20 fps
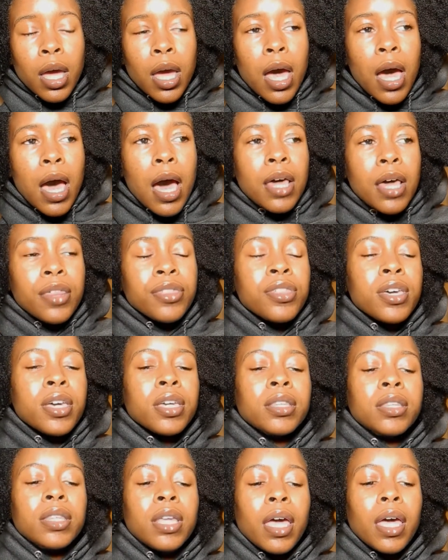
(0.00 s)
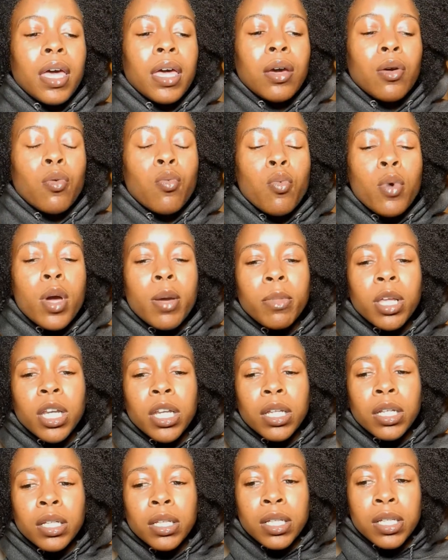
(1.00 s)
I think that women
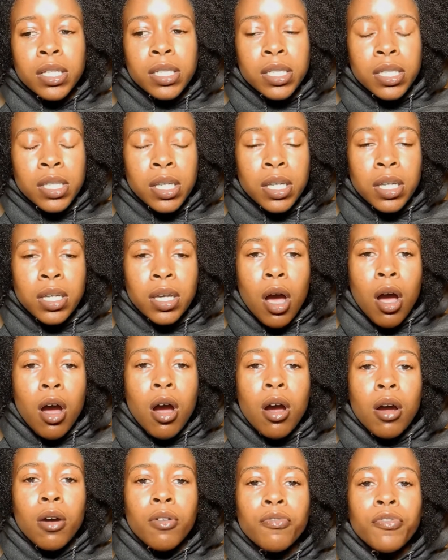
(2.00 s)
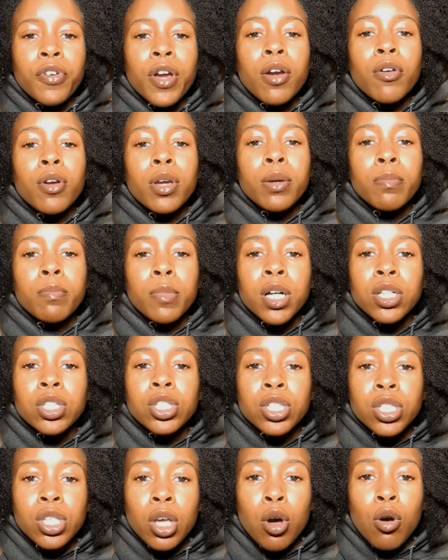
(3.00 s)
in DC are very much
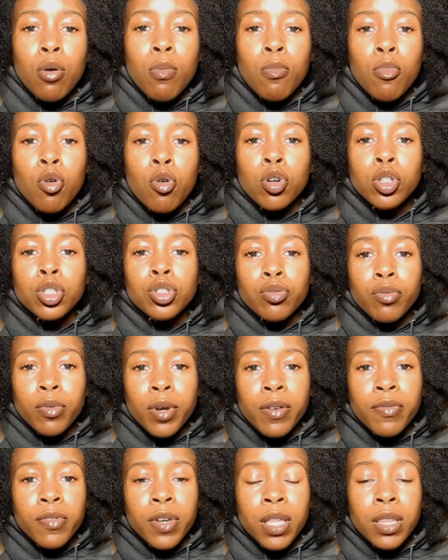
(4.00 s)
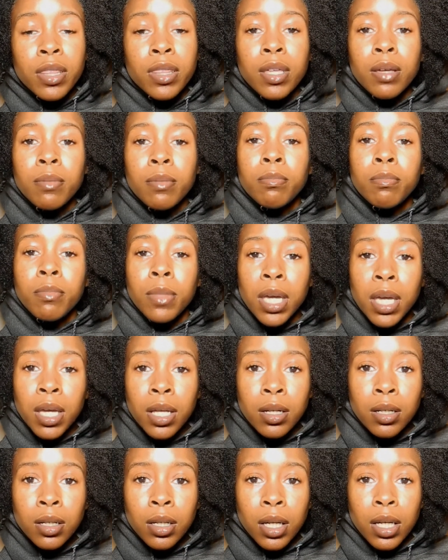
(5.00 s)
so more driven than
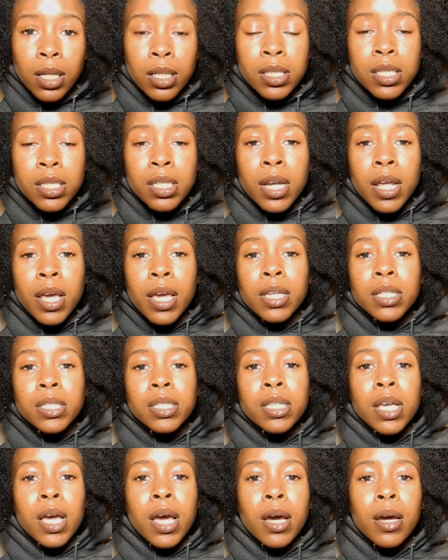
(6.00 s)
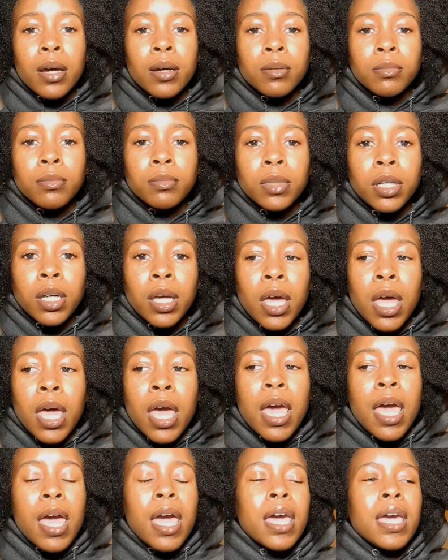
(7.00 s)
men in today's time,
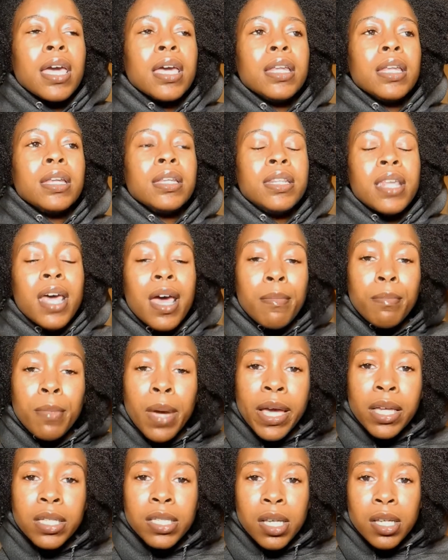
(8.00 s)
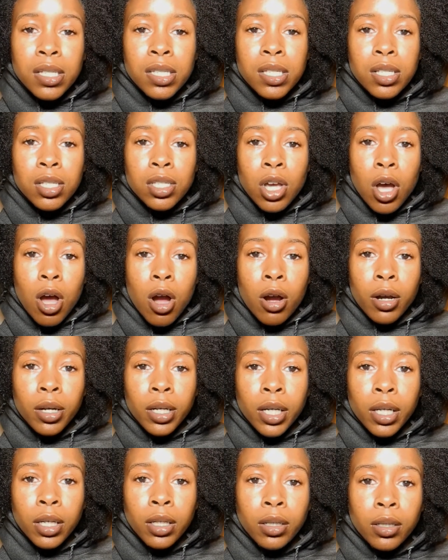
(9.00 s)
and that makes us a
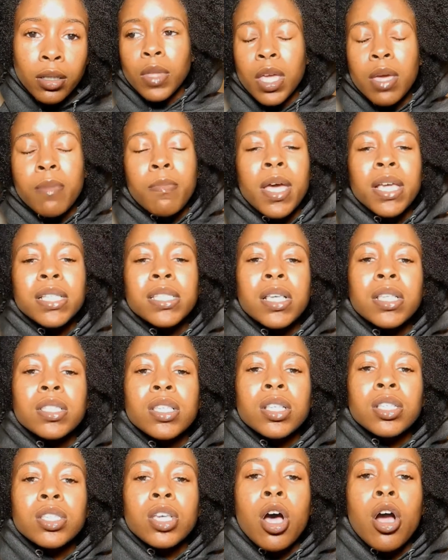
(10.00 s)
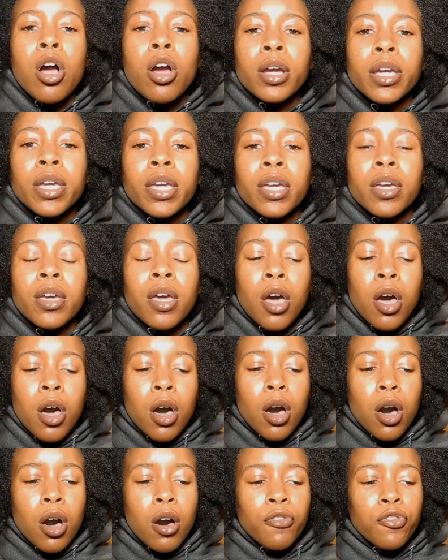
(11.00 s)
target. It makes us a target
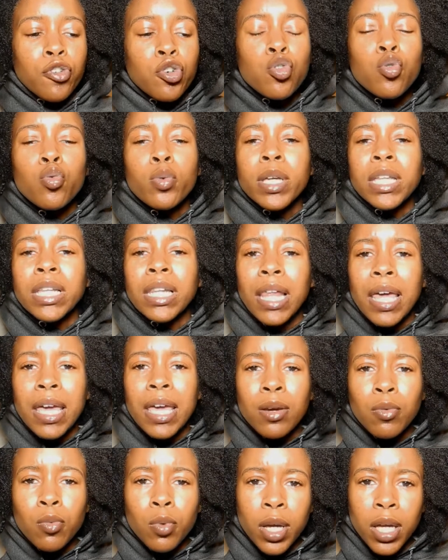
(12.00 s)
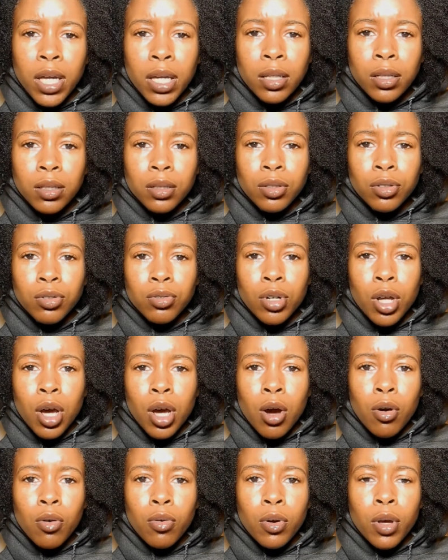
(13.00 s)
of who we lay with, you
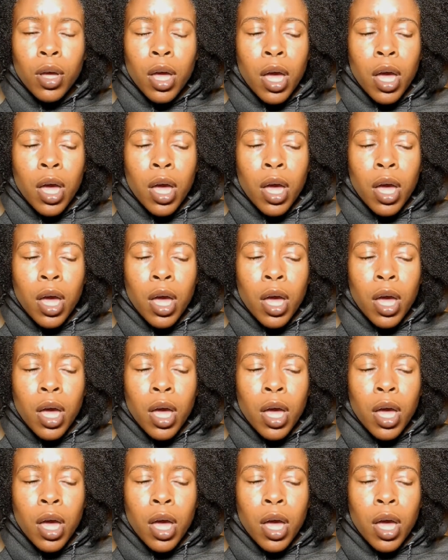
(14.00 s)
know,